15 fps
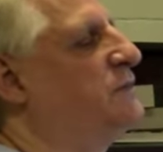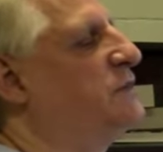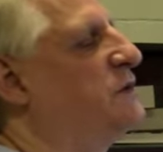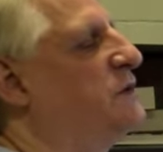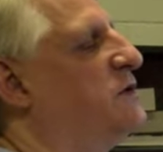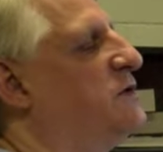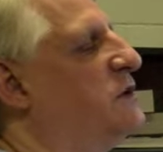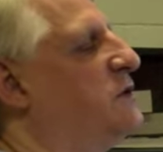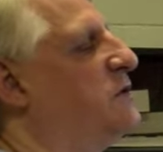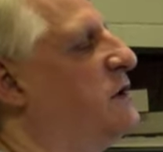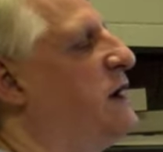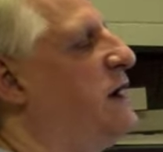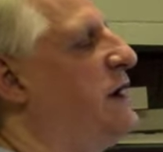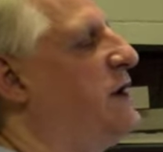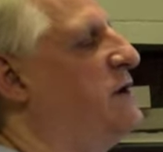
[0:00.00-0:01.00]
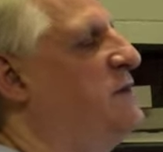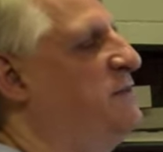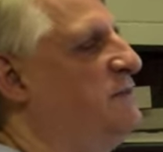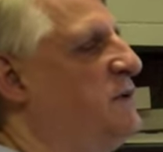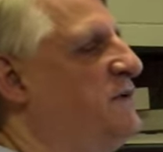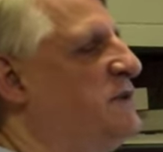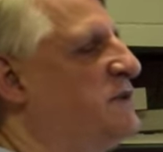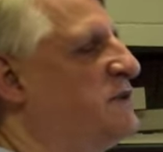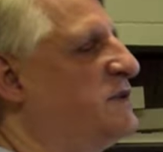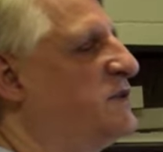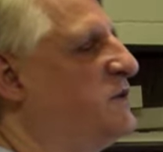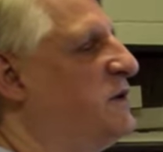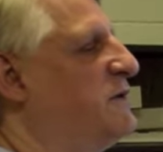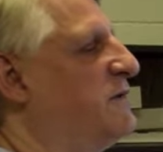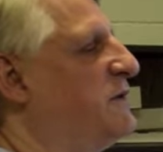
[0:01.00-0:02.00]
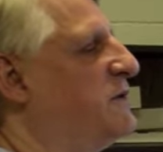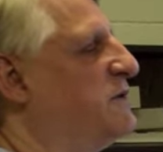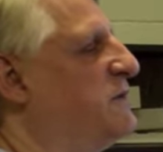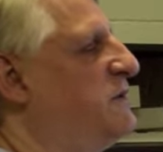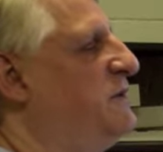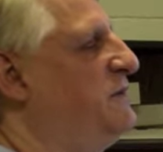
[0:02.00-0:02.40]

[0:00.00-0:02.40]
Control right arrow, moving to Sort and Filter.